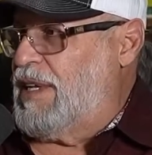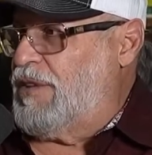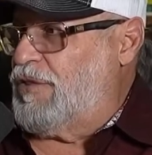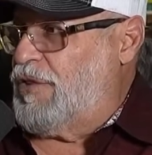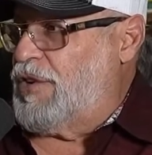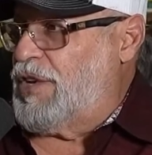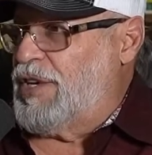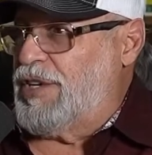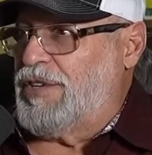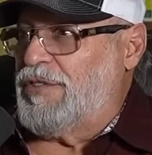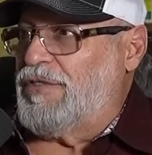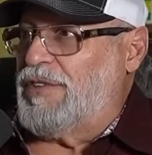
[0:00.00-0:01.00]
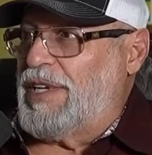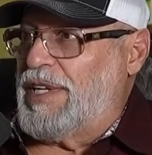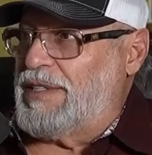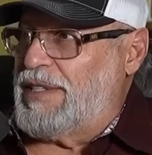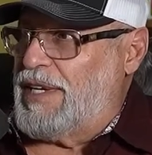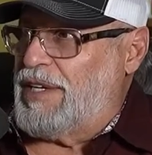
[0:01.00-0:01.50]
30 years, and
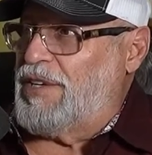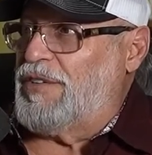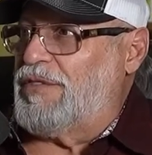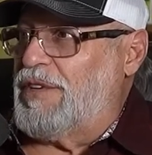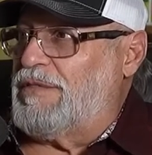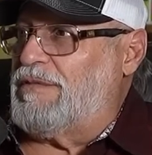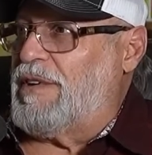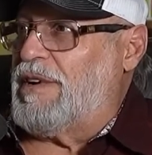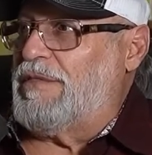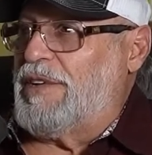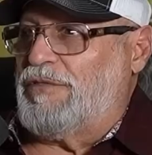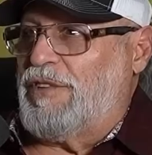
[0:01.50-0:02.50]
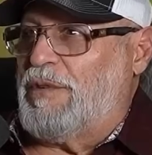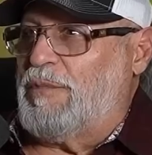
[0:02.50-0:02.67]
then 10 years at Far Event Center.